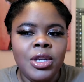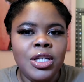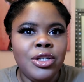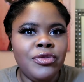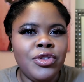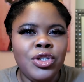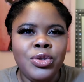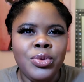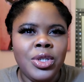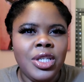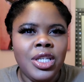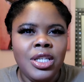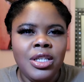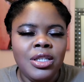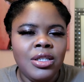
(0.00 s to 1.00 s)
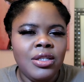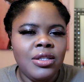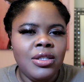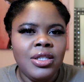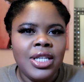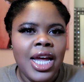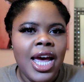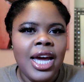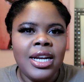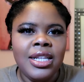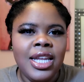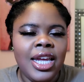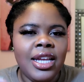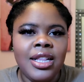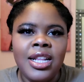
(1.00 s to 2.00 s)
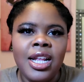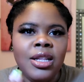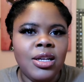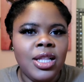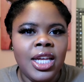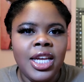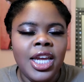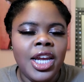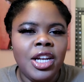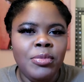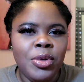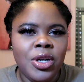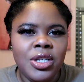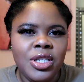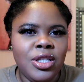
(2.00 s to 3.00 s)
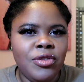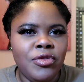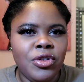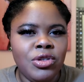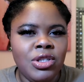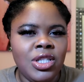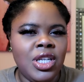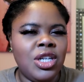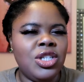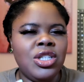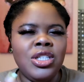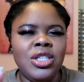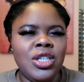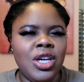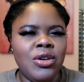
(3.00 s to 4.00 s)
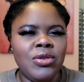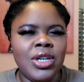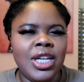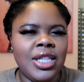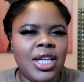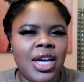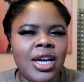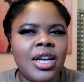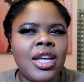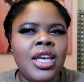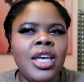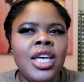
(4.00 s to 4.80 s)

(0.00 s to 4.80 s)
individually stacked, like they look like candy bars in the frozen section. No, not that.